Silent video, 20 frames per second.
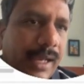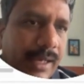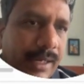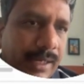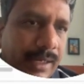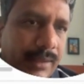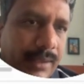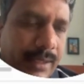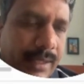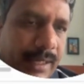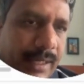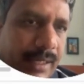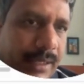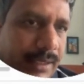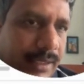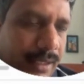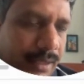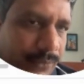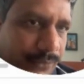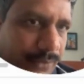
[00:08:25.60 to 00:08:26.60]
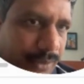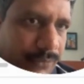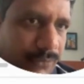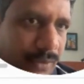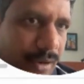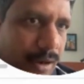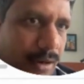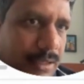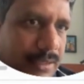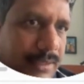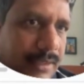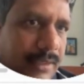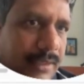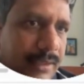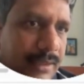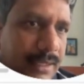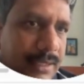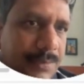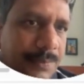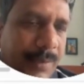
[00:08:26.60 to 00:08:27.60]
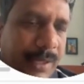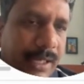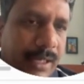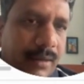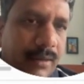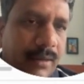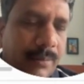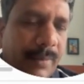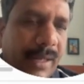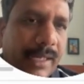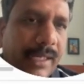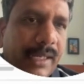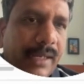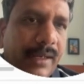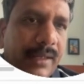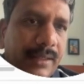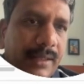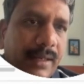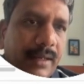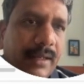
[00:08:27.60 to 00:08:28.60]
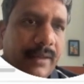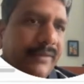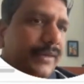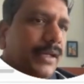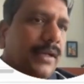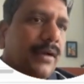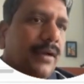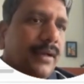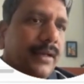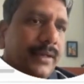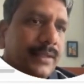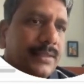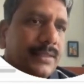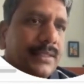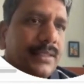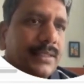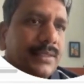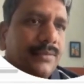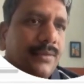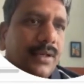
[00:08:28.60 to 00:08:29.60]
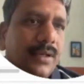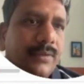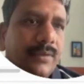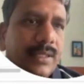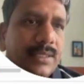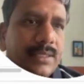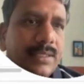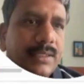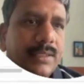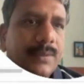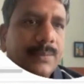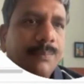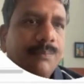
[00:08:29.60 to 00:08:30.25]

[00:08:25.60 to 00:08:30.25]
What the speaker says: hey, like if it falls under this particular bucket, then I will call it as this, whatever is that.